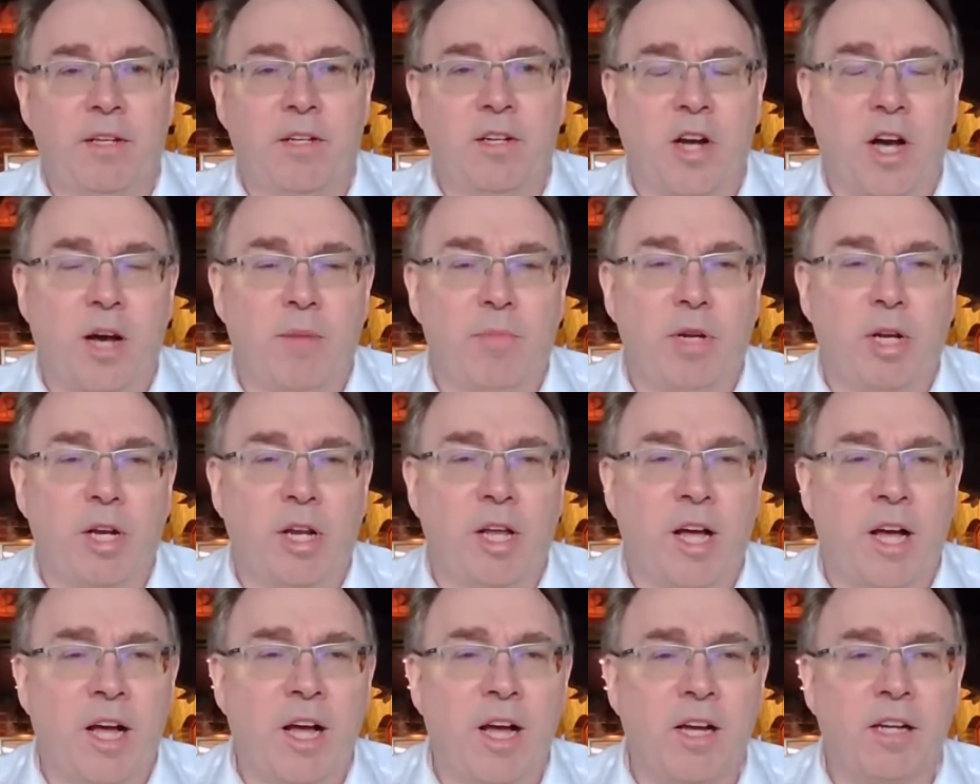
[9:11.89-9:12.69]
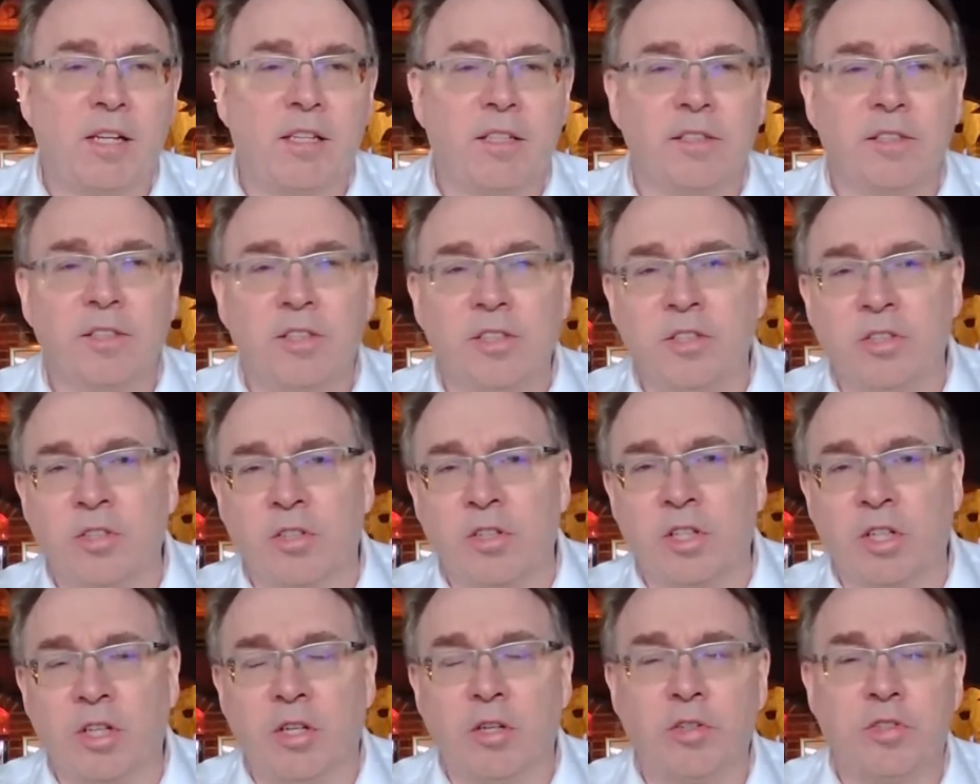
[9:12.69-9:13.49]
Common law,
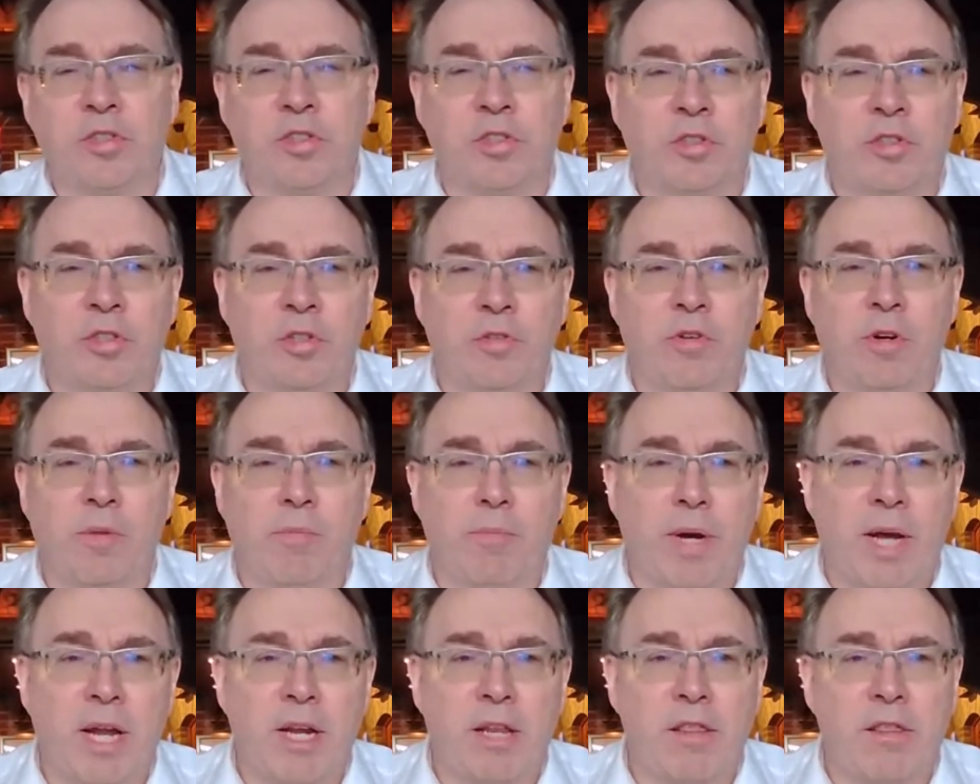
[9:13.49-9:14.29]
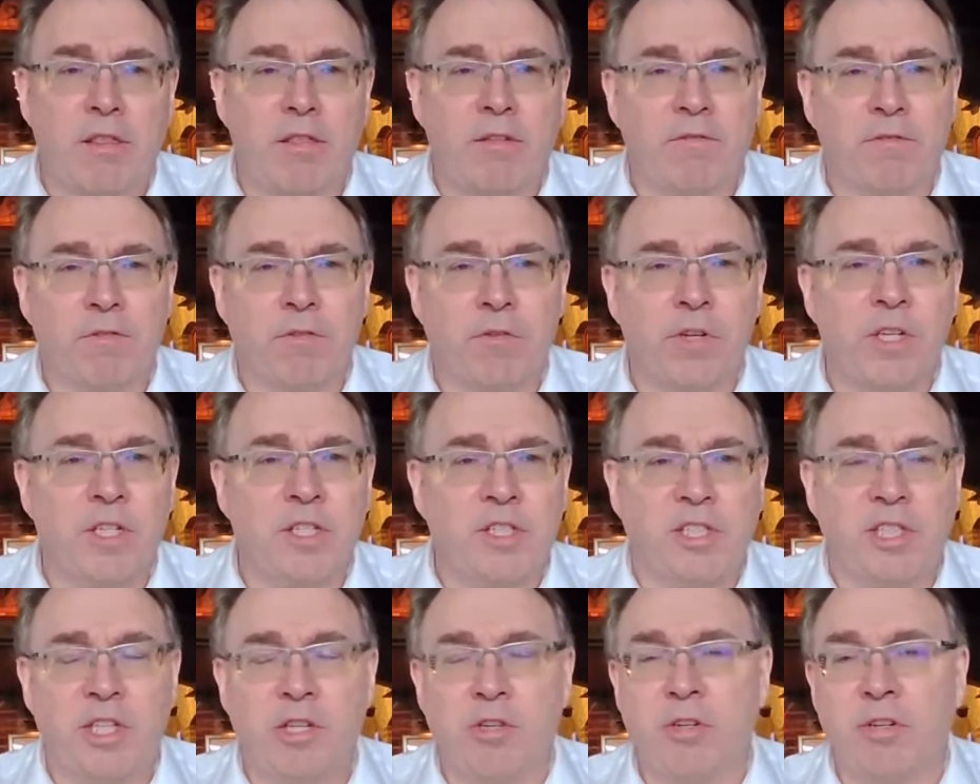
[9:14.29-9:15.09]
you're closer to a month for
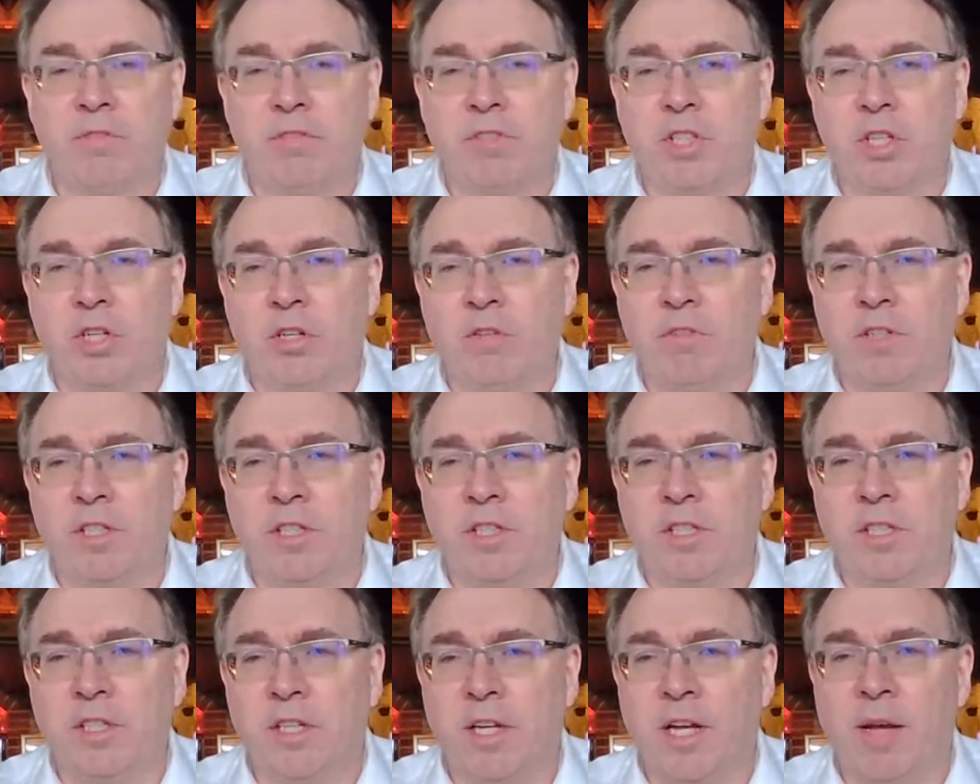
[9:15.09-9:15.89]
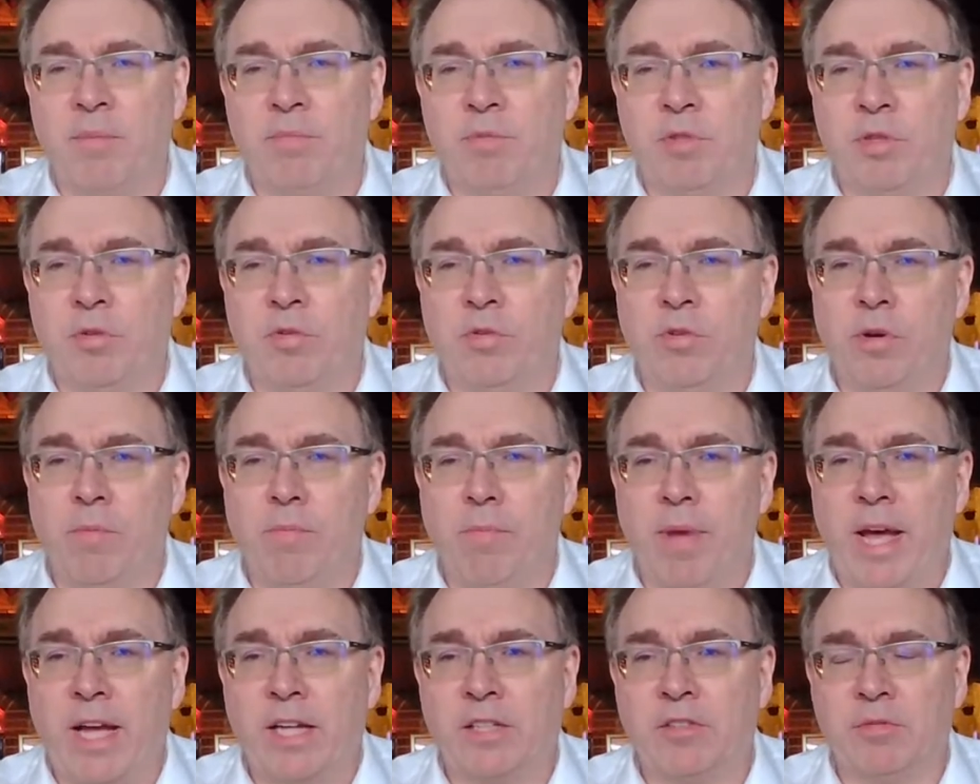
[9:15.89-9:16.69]
each year of service up to a
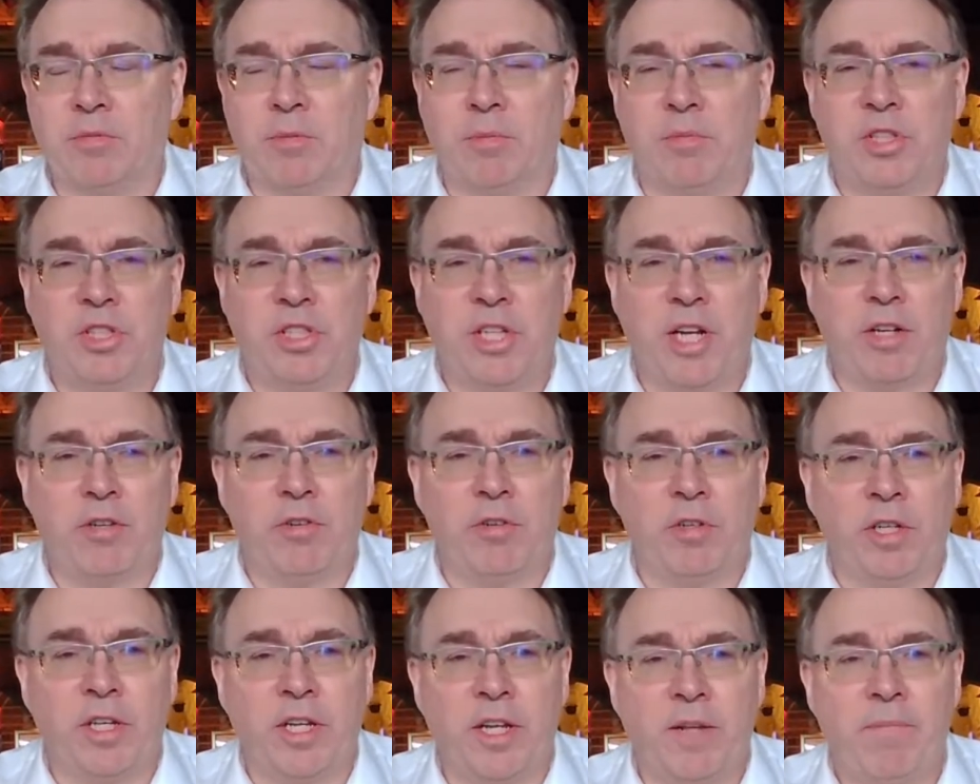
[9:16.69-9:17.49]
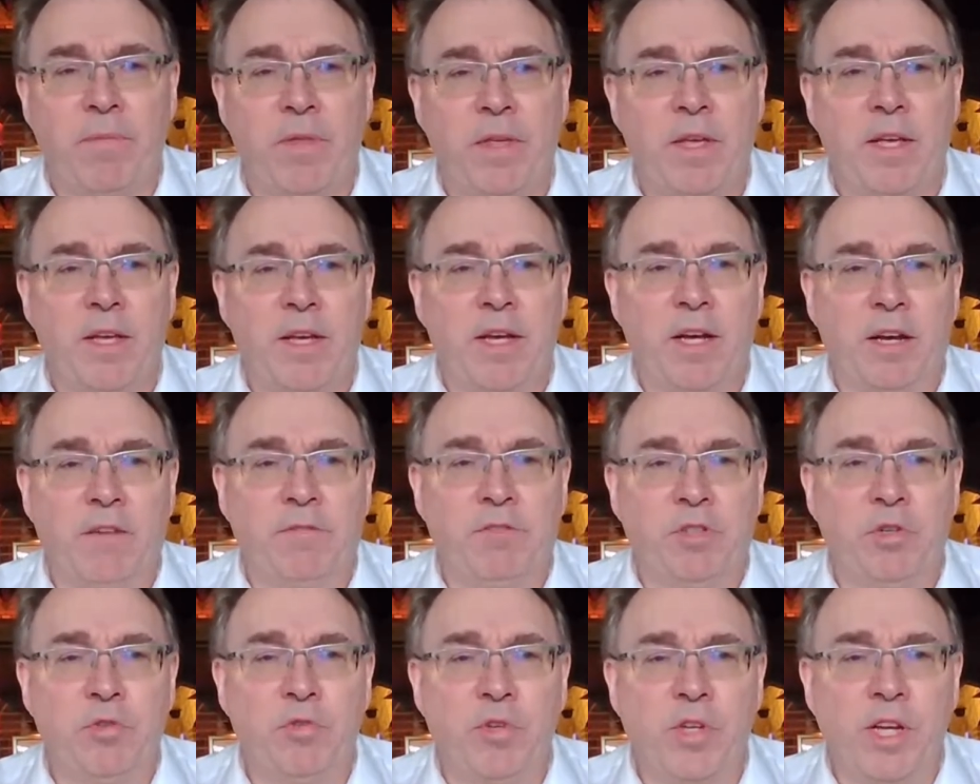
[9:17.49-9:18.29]
maximum generally
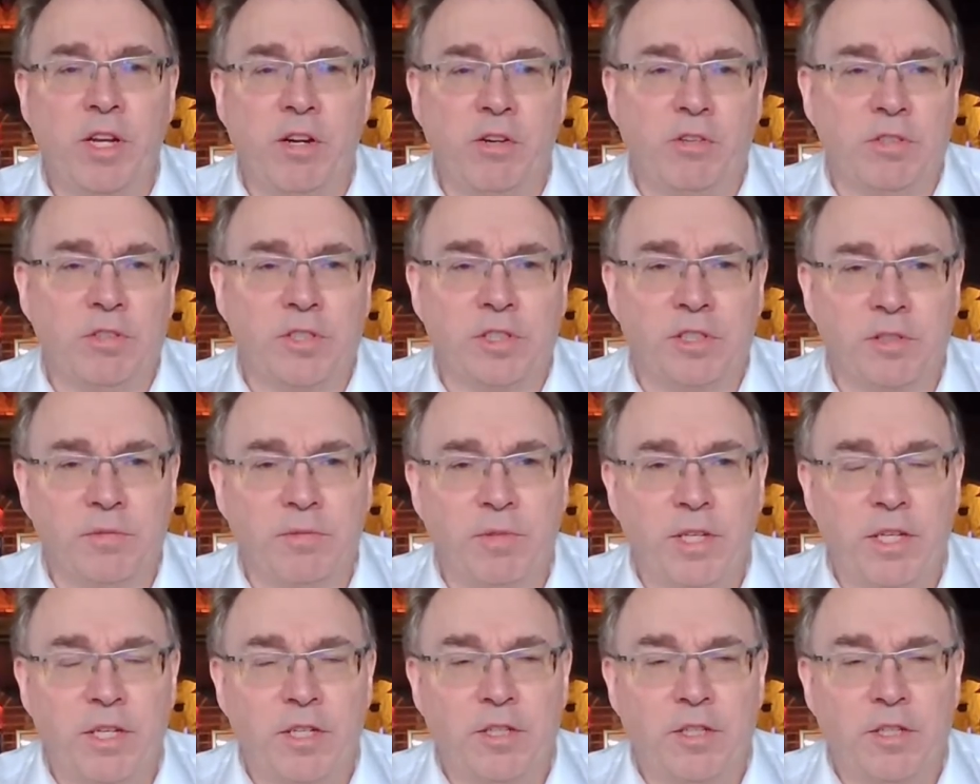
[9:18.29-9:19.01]
of 2 years.